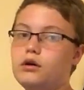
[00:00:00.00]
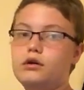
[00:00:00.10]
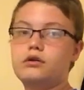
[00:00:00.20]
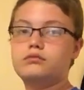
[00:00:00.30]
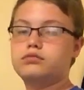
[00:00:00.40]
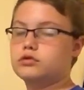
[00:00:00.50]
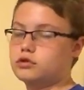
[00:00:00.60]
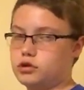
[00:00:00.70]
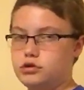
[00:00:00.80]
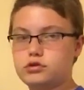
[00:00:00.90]

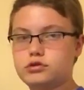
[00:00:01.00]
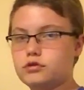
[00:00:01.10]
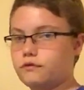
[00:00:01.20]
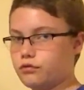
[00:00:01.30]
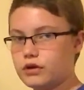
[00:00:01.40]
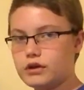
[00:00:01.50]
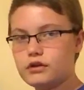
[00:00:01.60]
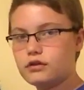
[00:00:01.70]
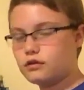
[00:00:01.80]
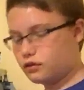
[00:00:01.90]
Because of
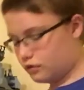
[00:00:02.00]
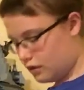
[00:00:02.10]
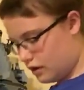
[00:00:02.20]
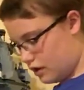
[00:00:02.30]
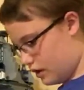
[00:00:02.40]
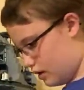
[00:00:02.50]
reasons, and